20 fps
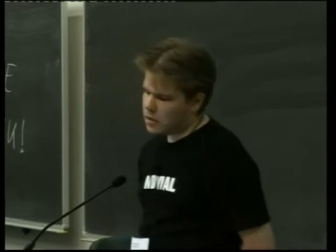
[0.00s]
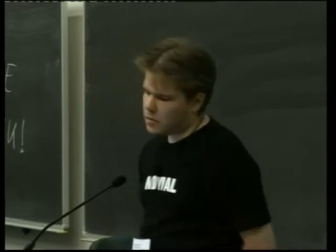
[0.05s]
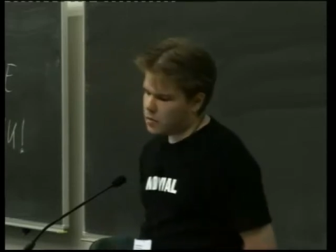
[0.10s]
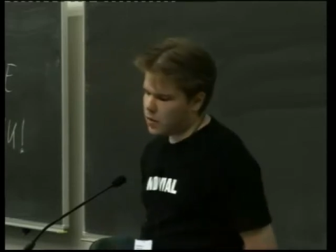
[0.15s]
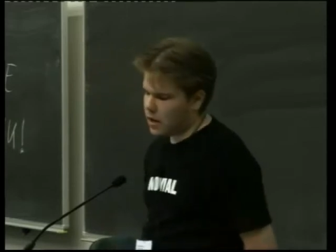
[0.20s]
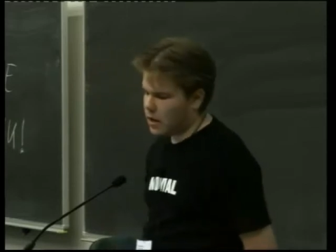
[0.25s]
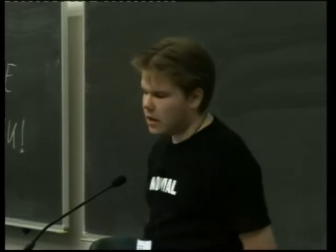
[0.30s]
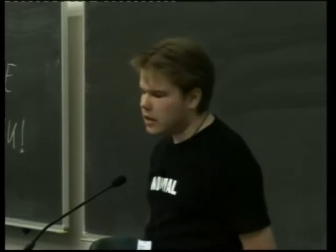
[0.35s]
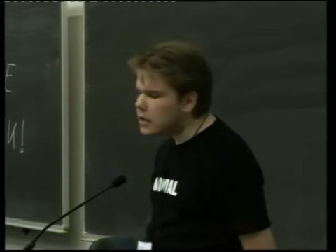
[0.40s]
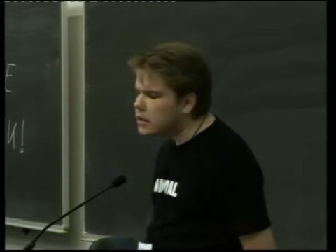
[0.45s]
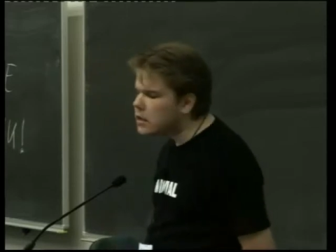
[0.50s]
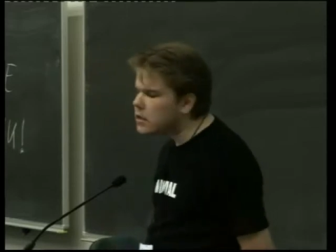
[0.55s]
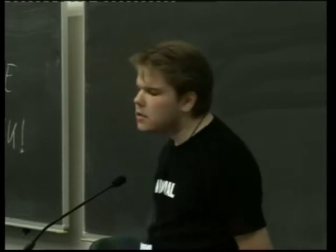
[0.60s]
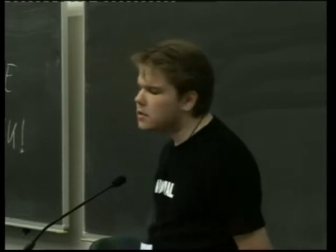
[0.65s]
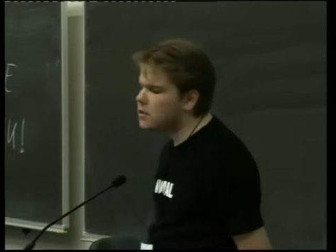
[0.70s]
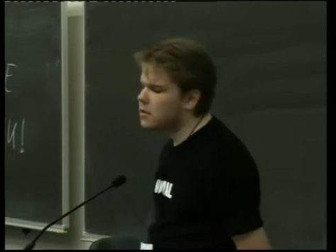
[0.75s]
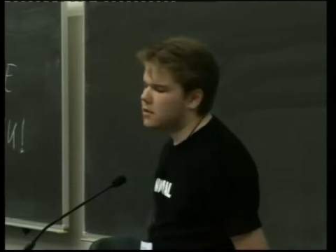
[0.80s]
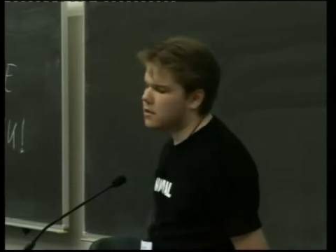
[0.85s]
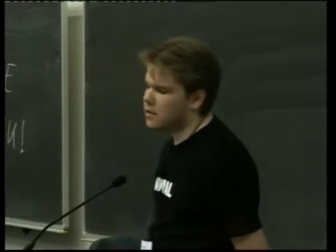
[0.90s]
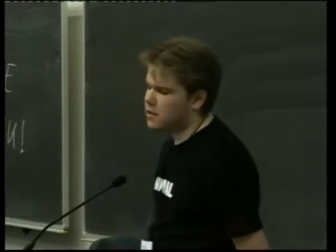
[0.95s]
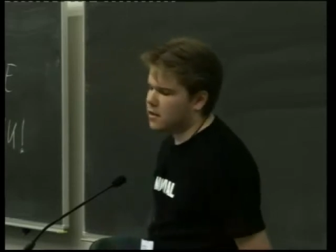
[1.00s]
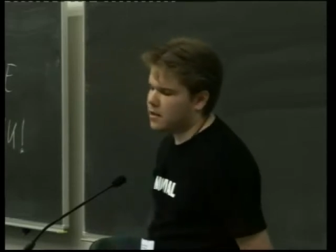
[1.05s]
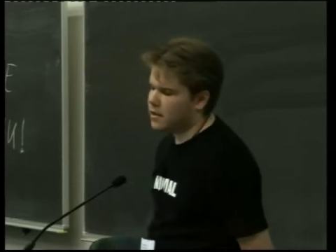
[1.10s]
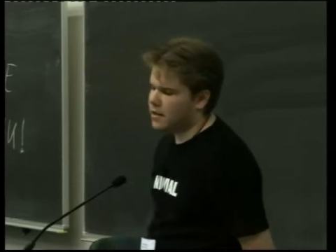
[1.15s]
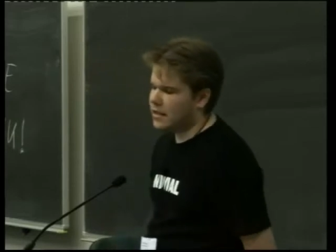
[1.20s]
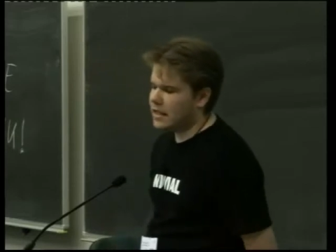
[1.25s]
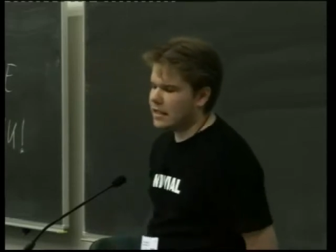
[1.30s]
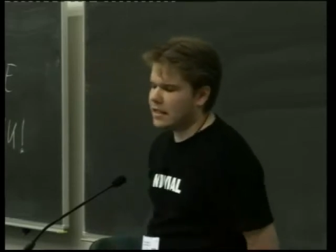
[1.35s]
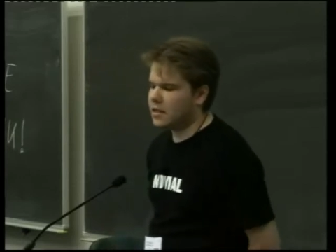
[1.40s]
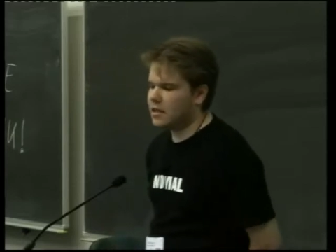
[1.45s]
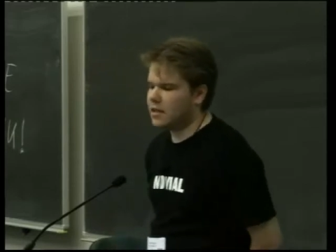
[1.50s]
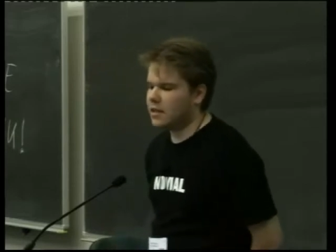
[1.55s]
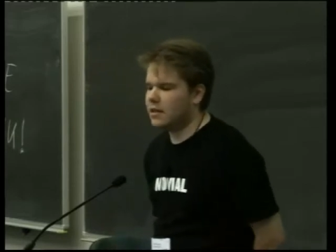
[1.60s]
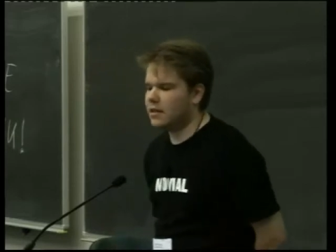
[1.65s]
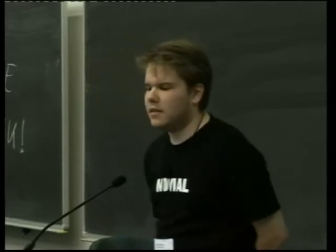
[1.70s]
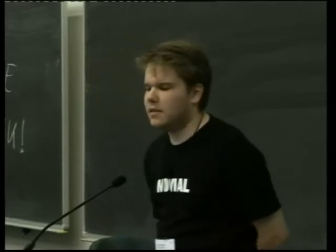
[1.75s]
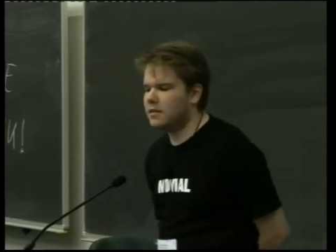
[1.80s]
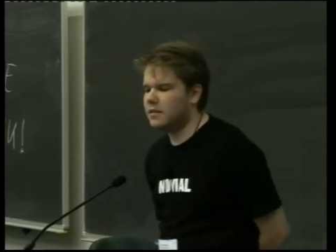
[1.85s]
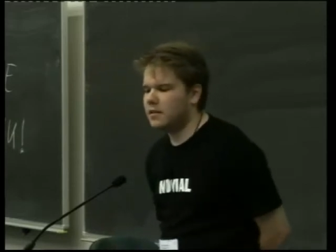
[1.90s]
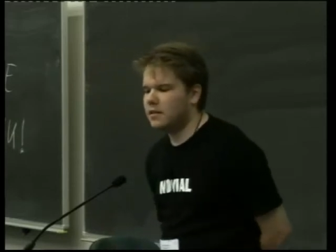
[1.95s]
well
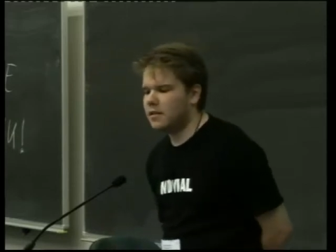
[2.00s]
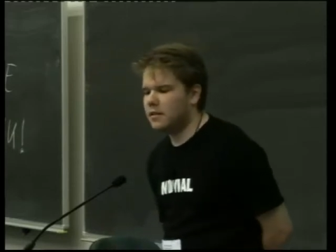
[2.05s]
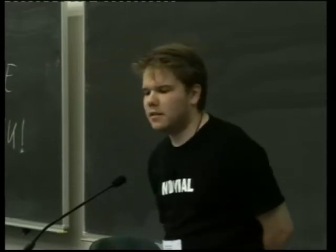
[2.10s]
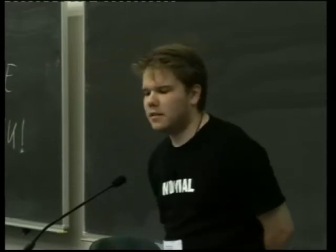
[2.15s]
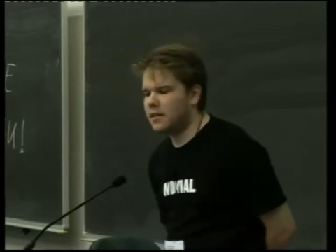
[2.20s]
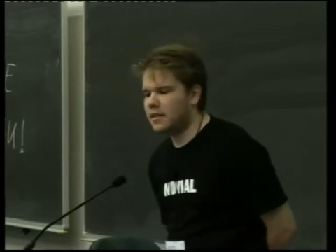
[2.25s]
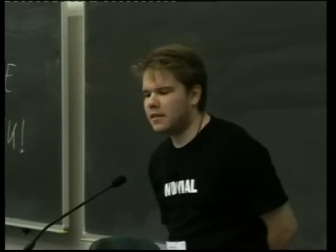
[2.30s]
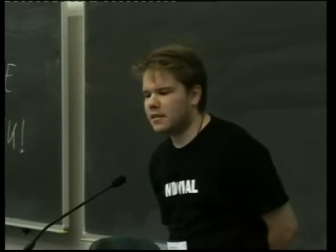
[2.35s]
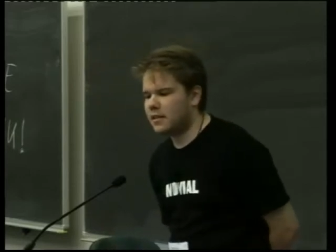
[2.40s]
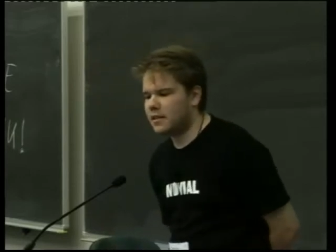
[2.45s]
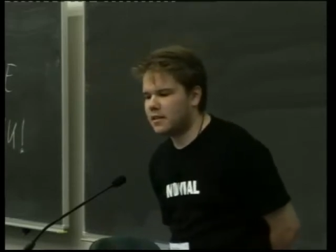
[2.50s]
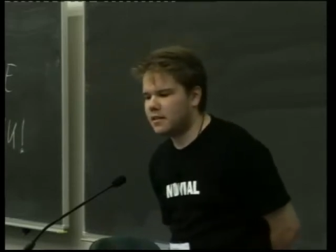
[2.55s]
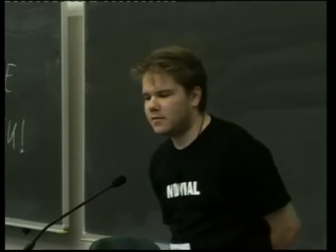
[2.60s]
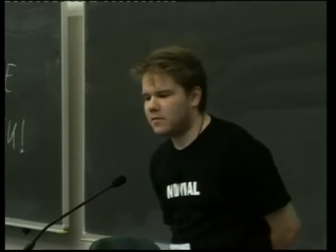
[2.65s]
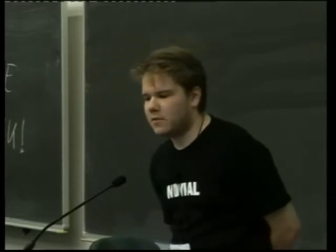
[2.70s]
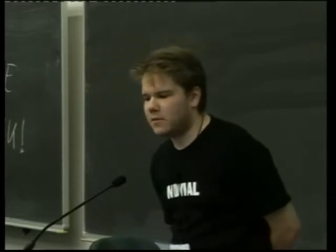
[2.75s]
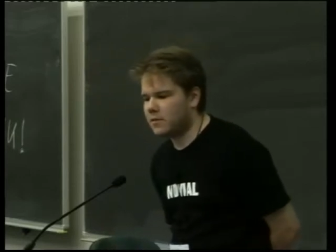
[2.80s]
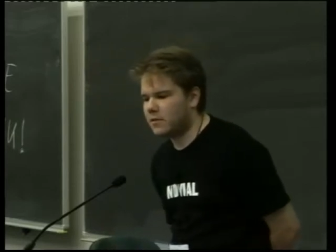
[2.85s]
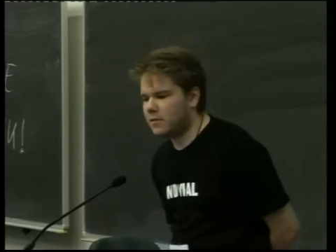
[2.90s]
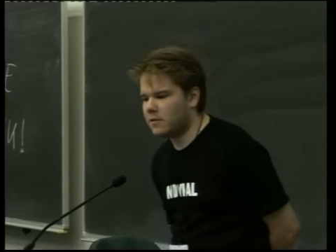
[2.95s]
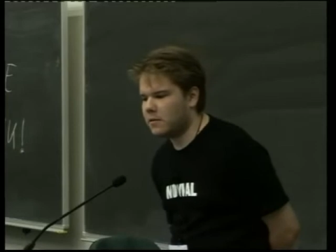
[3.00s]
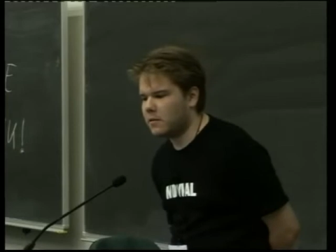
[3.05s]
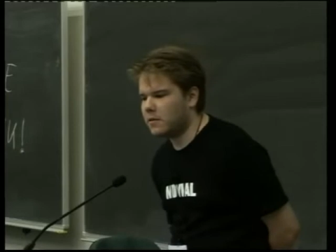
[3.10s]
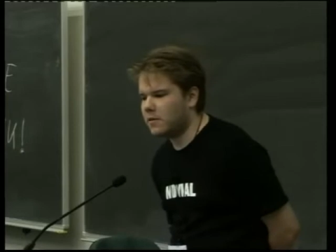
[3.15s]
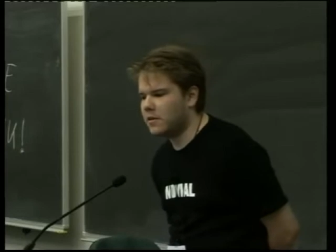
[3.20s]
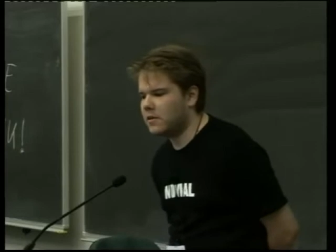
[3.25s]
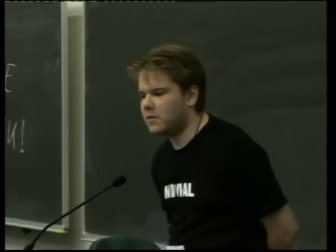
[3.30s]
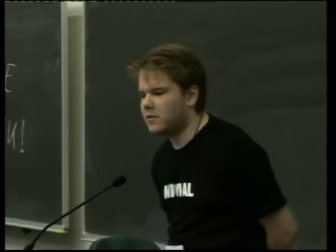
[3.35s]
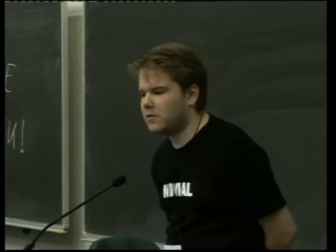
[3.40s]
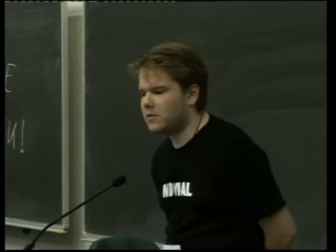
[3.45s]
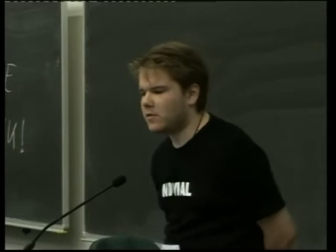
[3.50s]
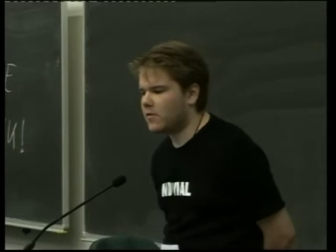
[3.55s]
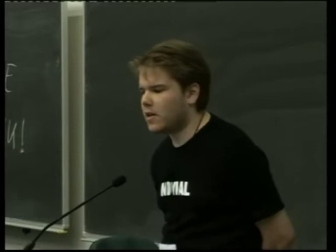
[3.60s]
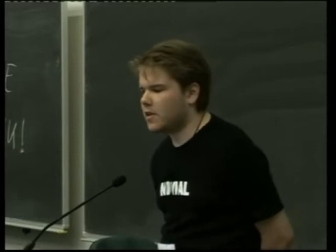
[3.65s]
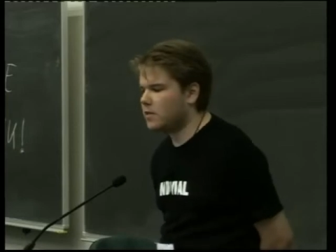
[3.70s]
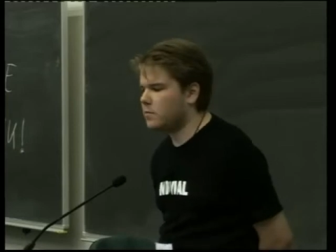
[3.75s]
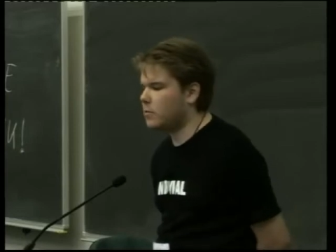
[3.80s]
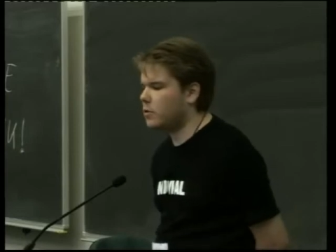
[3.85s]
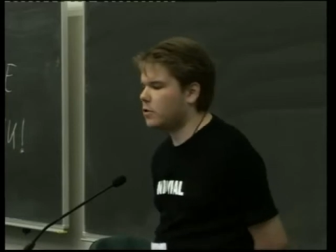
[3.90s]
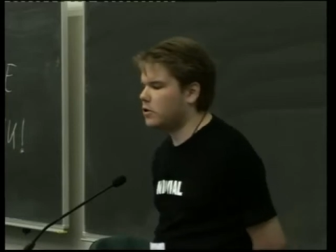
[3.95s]
design designs for a new
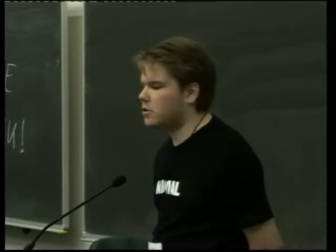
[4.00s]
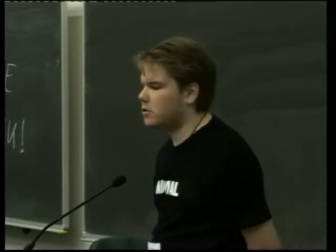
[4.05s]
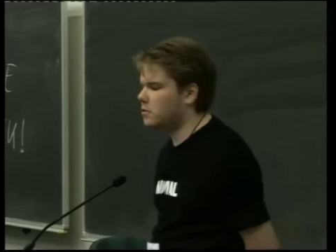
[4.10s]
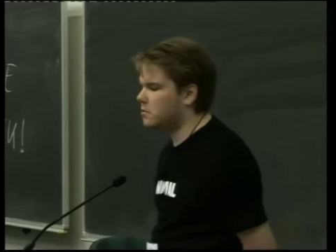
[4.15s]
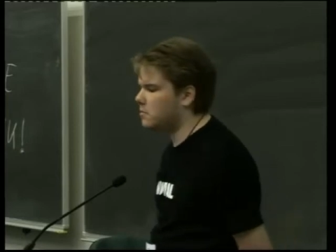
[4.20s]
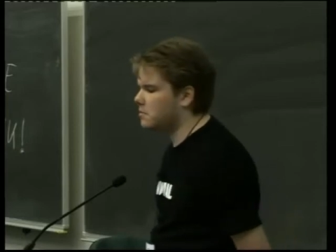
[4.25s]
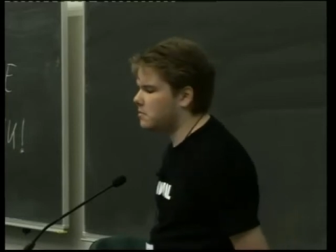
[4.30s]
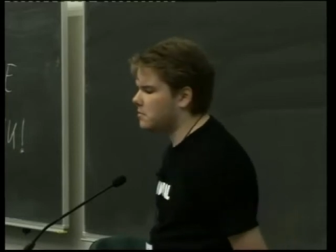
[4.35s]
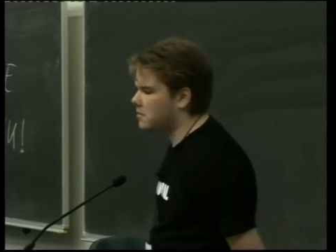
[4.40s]
Scratchbox.